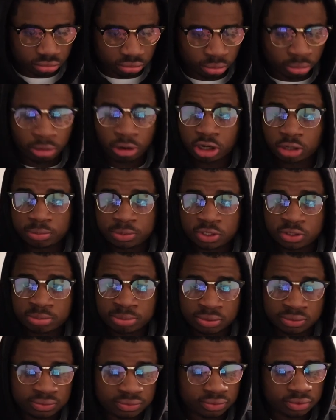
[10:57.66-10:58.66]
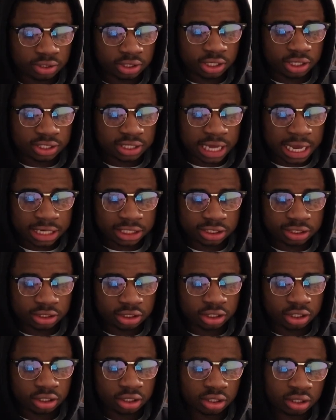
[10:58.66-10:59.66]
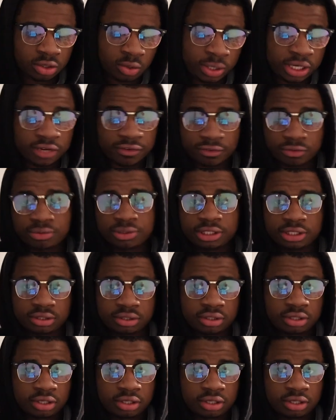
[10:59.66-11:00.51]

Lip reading: brought up this move. It's actually a queen f3.